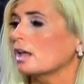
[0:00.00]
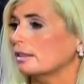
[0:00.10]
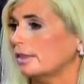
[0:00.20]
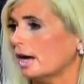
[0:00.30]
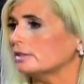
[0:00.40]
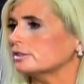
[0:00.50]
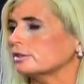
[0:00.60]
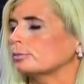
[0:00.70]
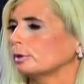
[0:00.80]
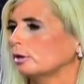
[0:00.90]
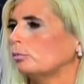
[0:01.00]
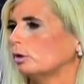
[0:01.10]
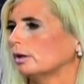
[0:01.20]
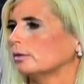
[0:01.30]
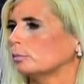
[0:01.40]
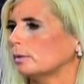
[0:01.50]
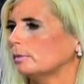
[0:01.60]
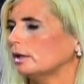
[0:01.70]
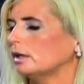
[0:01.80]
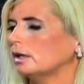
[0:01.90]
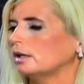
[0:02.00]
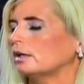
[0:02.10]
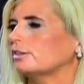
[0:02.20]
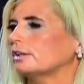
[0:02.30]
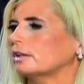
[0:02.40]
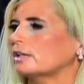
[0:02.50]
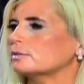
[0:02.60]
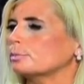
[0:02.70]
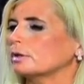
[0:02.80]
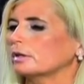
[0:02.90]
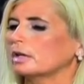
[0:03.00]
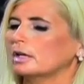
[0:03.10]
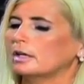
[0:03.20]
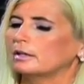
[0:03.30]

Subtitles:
That's the real war on women, and I think that's where